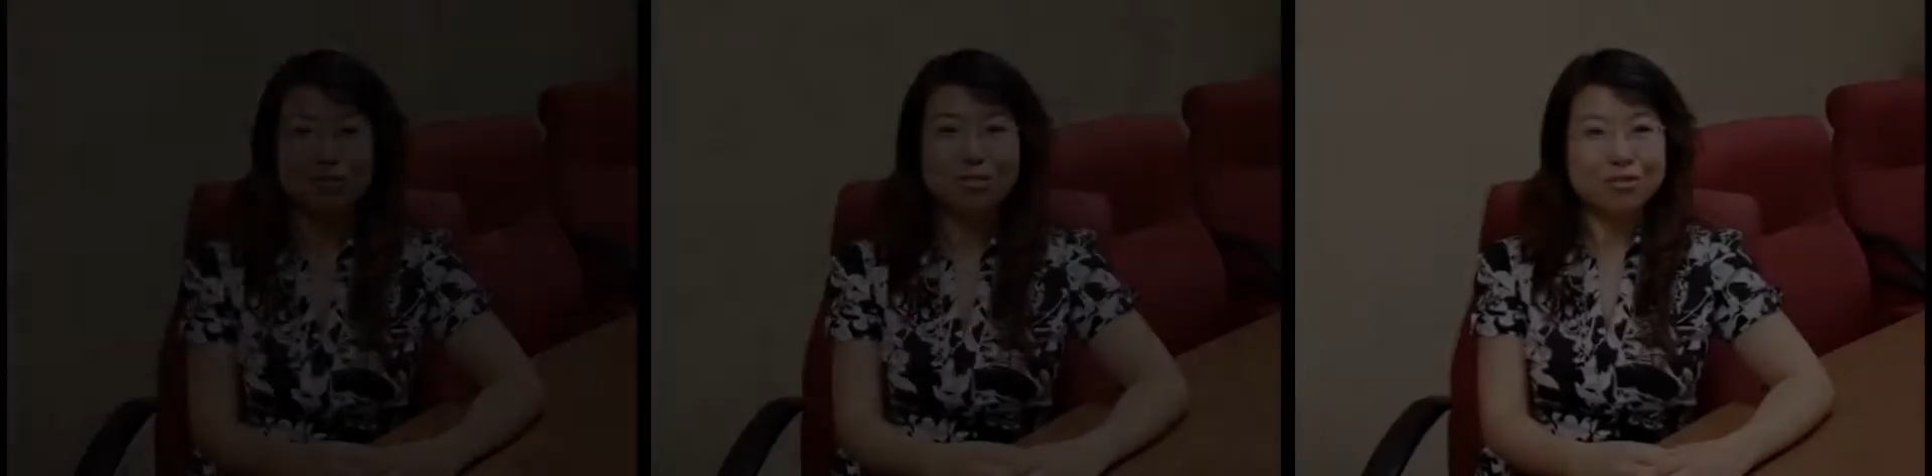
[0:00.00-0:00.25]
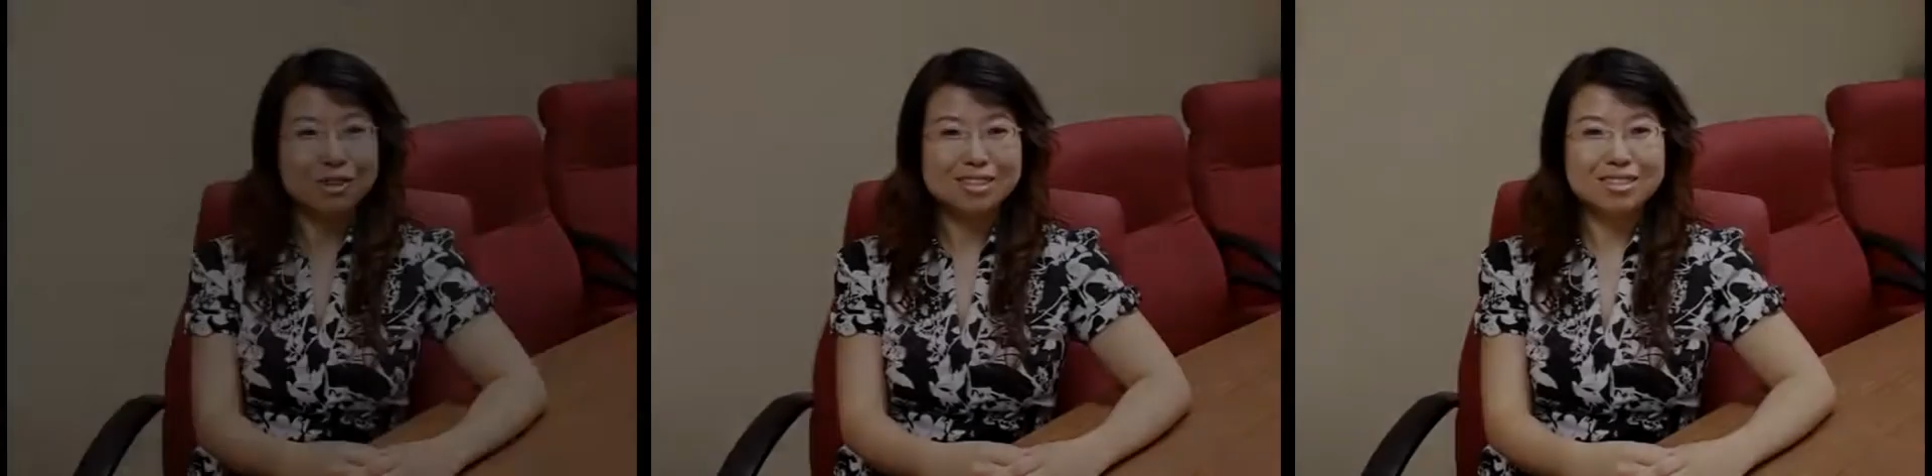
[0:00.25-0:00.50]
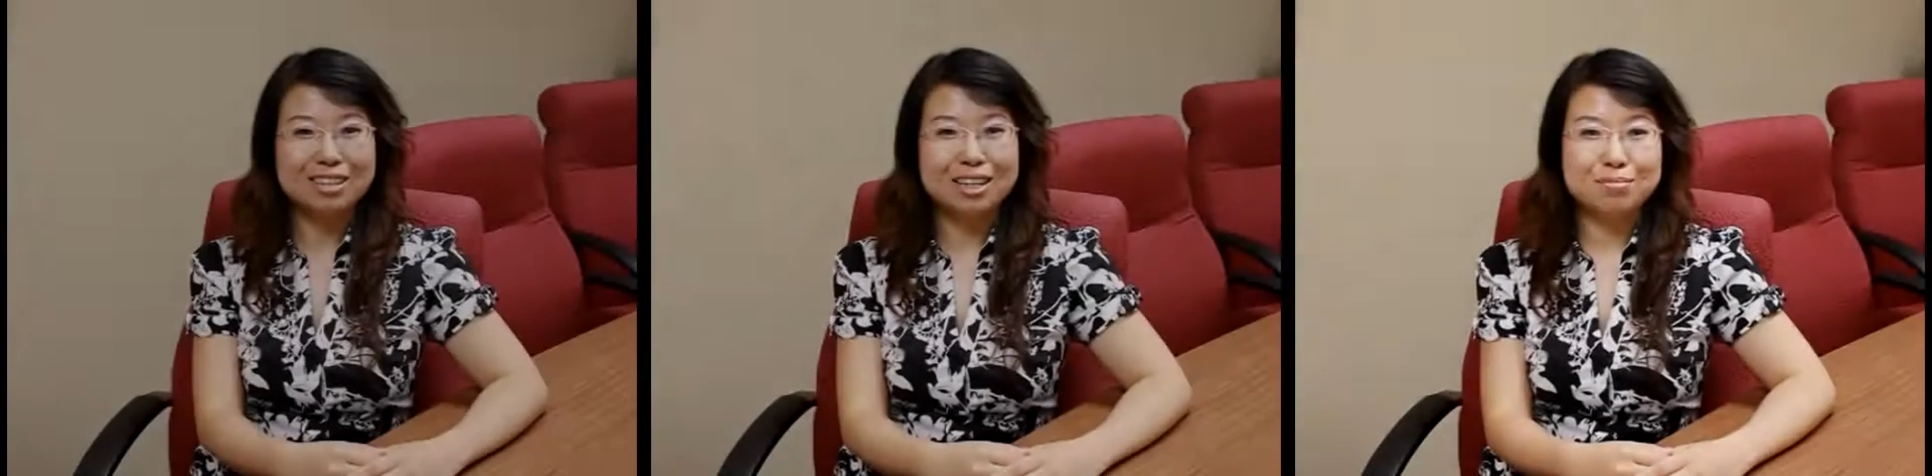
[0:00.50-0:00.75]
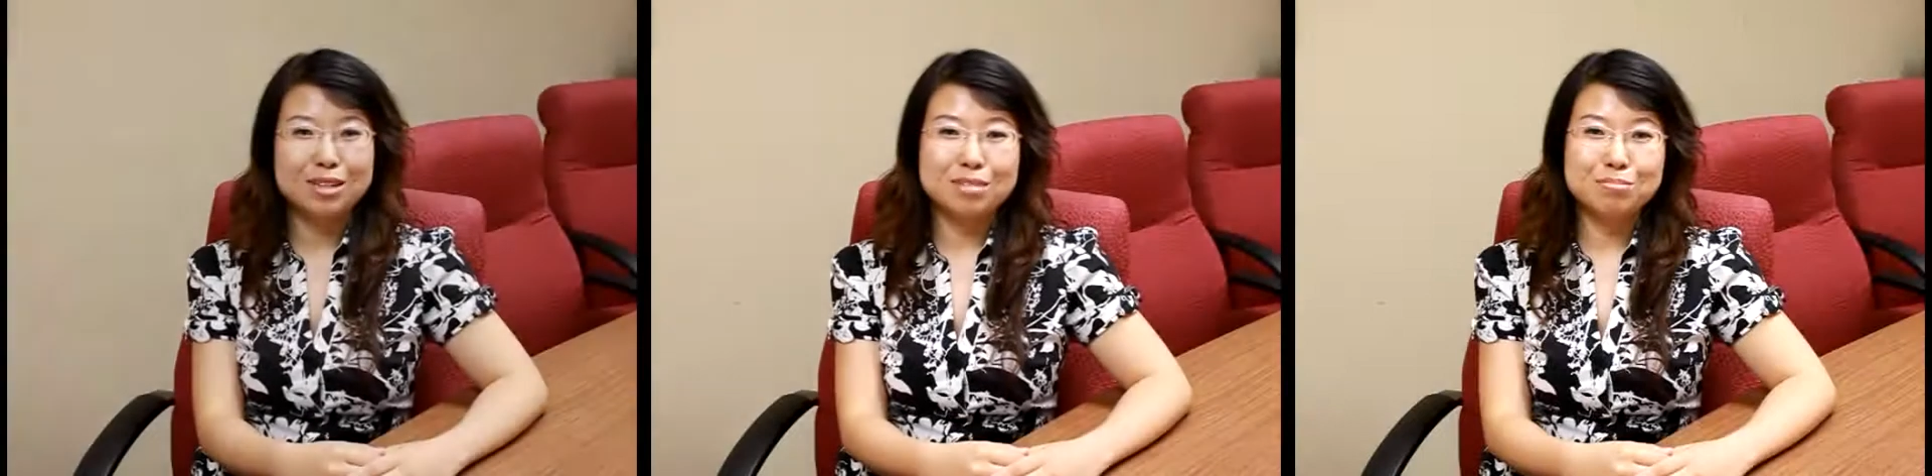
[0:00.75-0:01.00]
First,
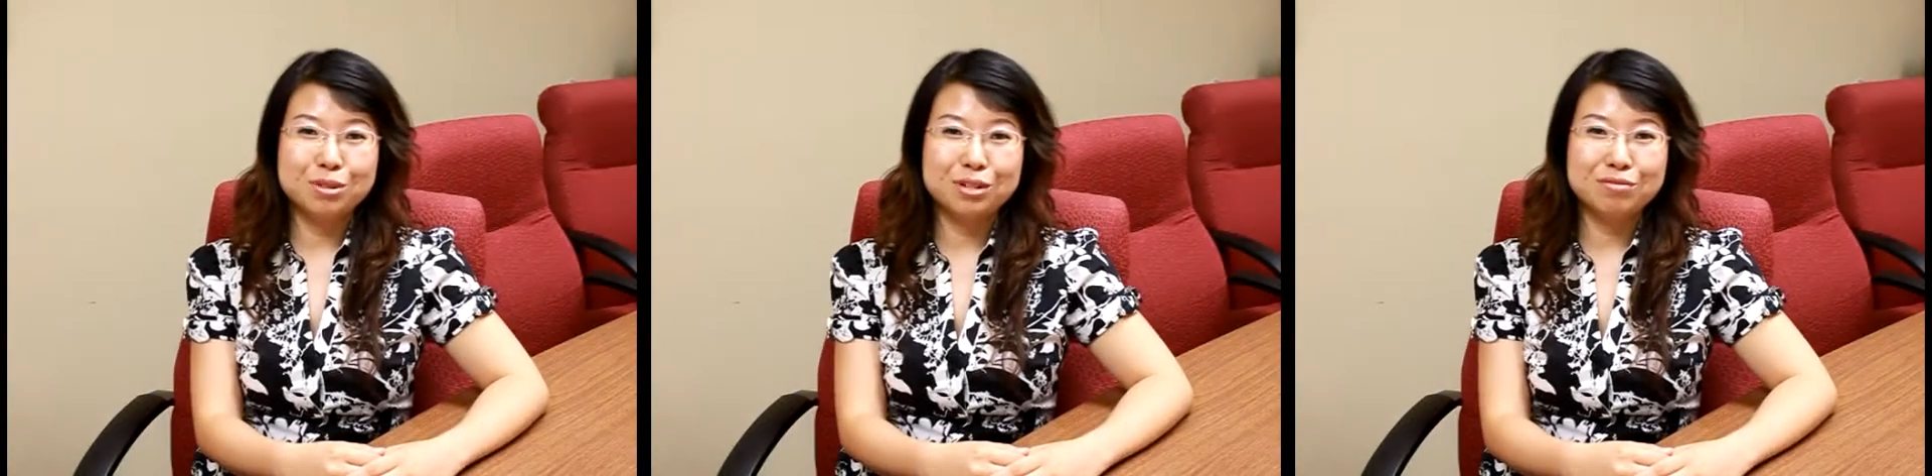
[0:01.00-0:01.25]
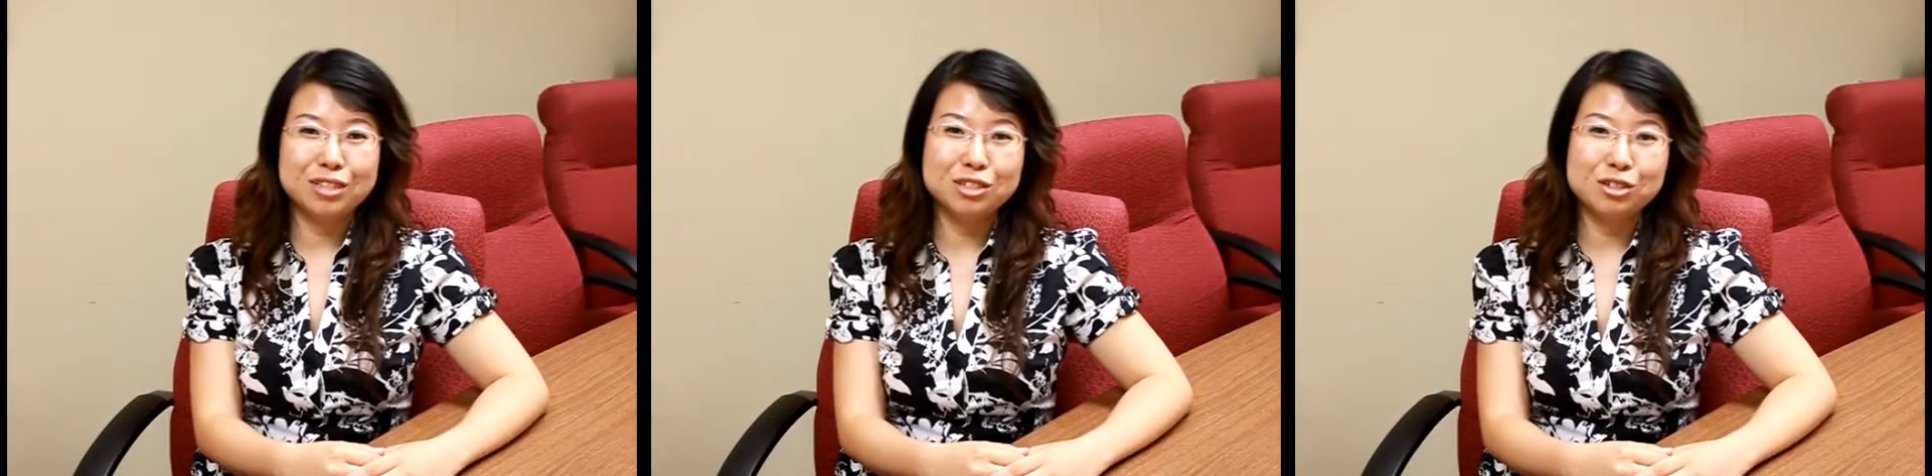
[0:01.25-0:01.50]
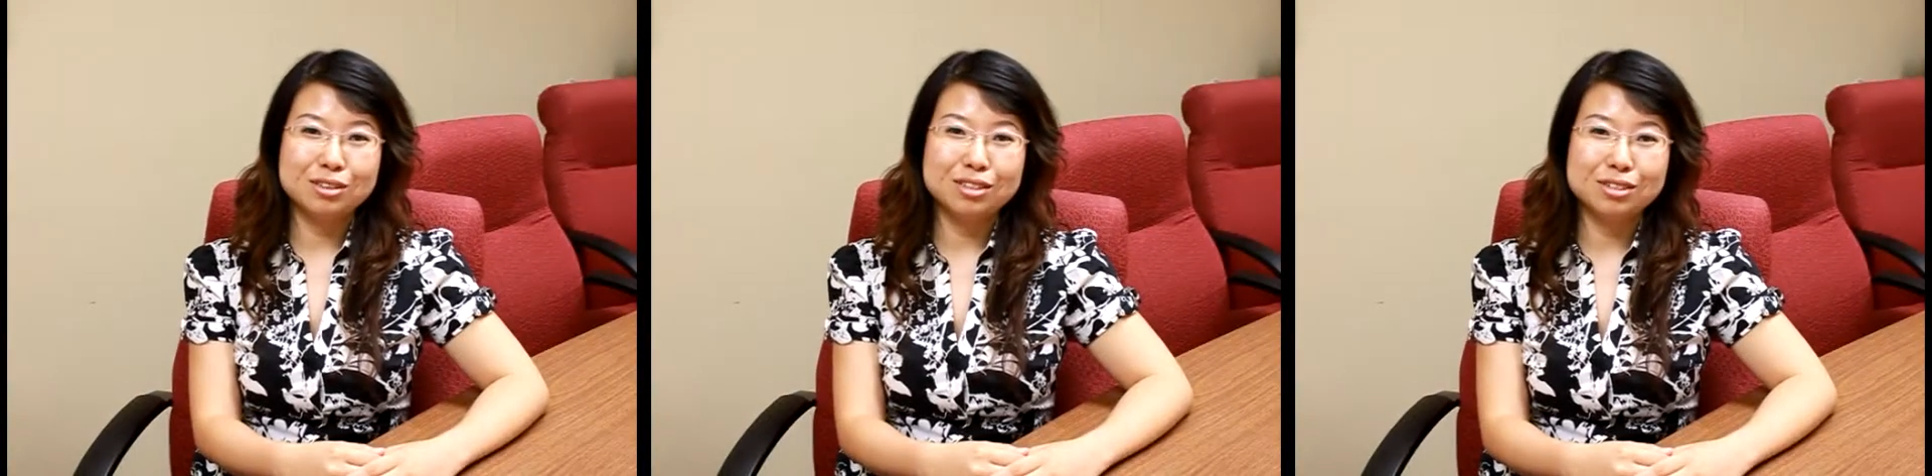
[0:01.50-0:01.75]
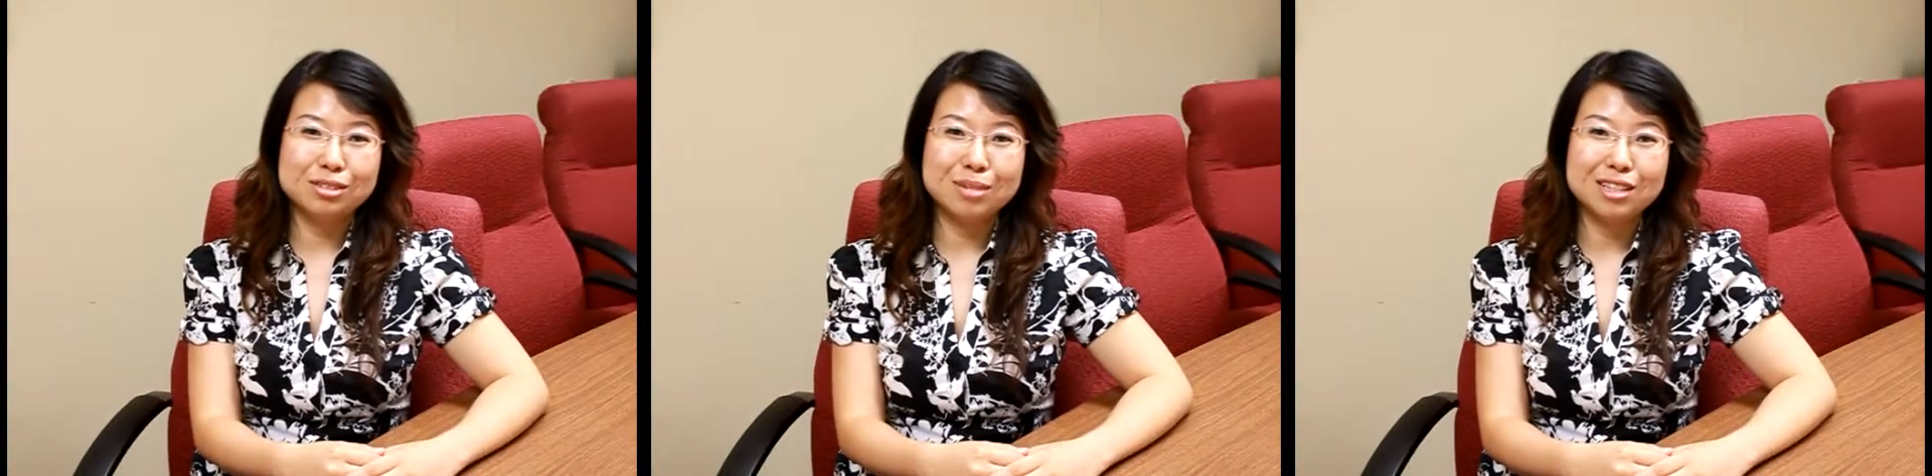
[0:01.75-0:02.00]
let me briefly
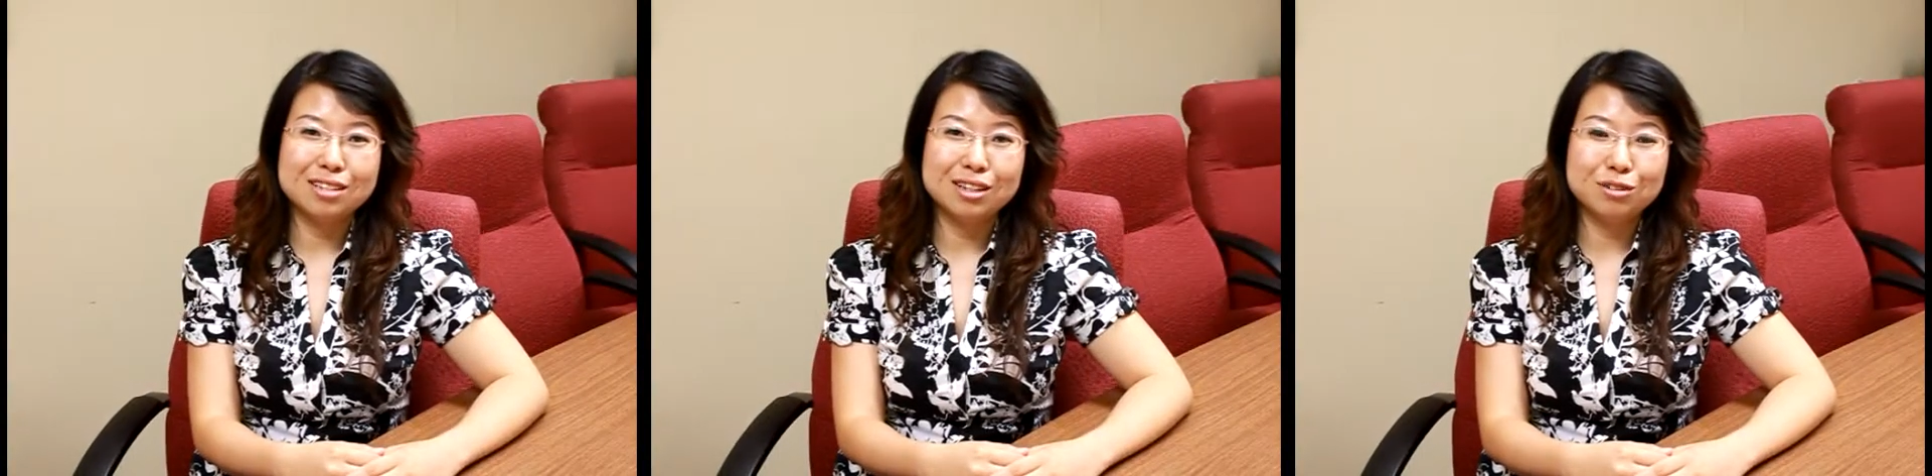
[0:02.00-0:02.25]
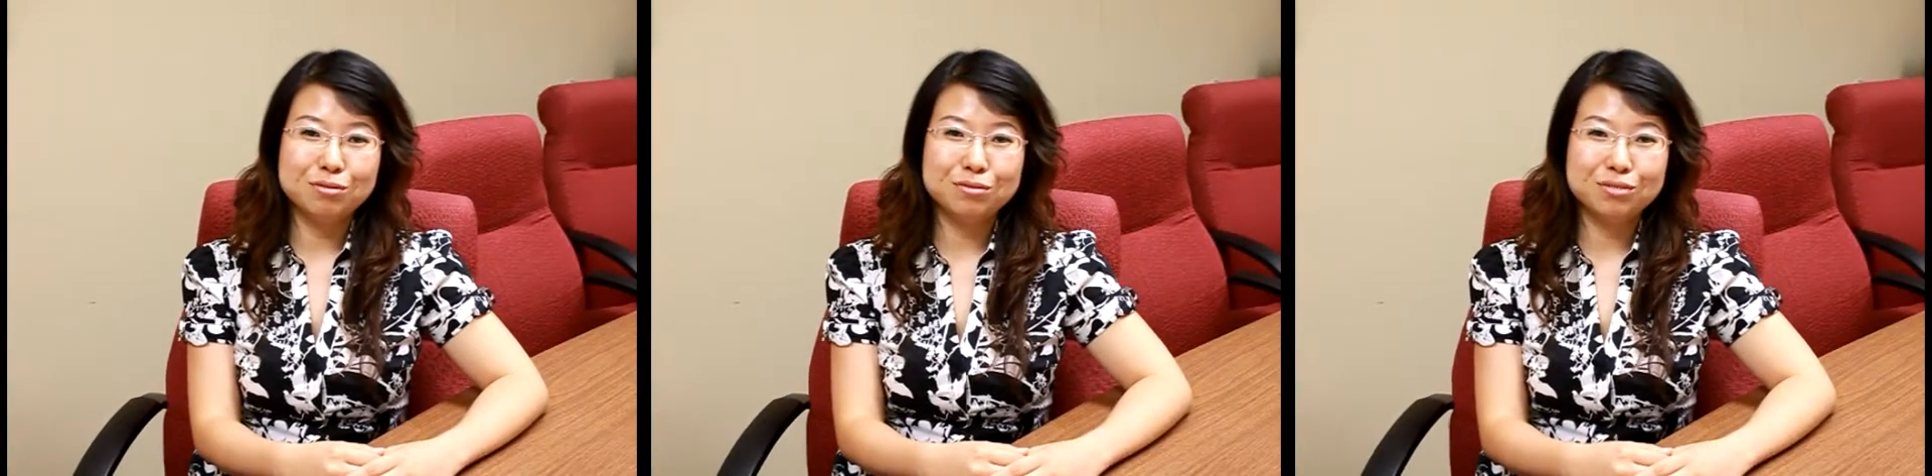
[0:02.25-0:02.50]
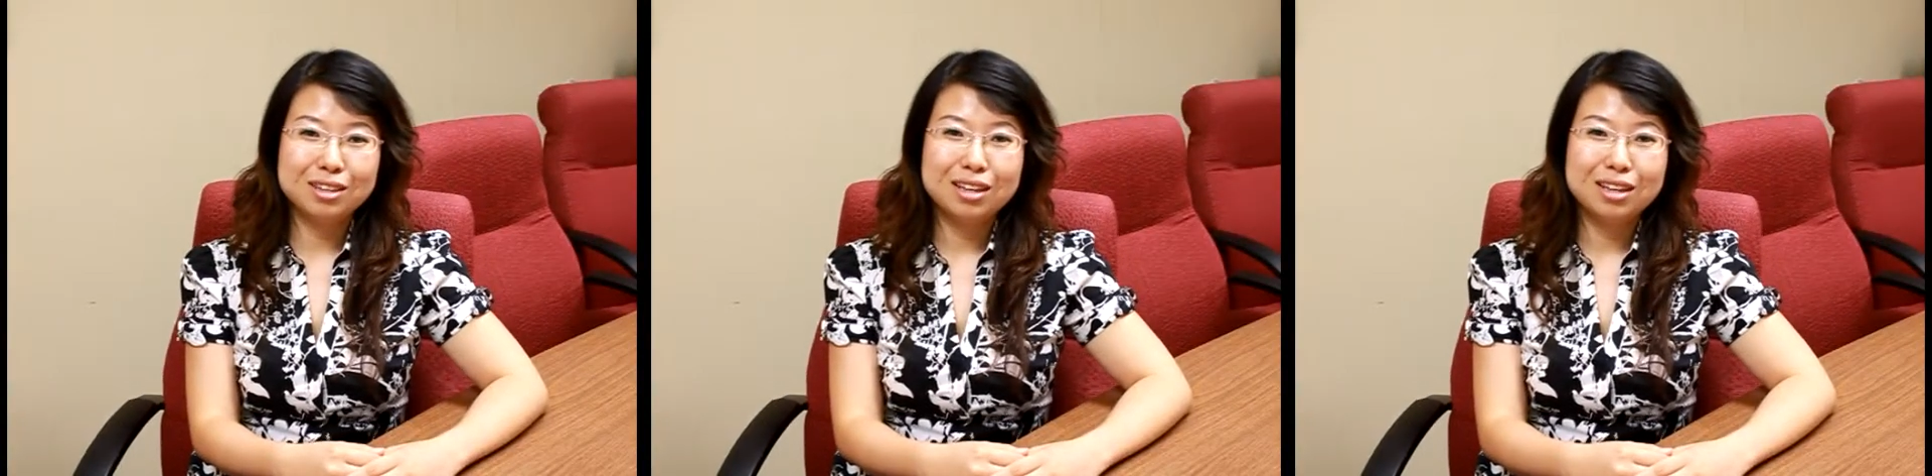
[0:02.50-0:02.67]
introduce myself.